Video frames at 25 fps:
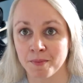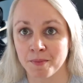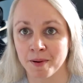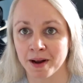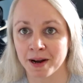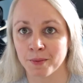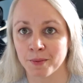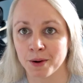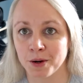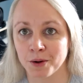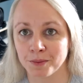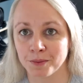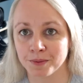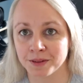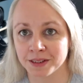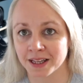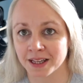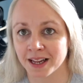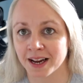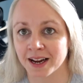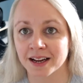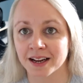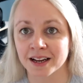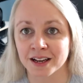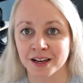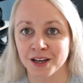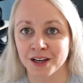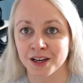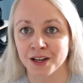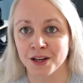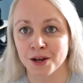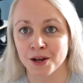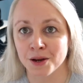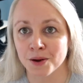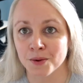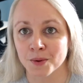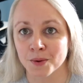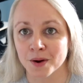Penguin up to
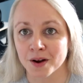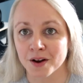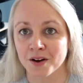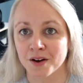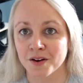new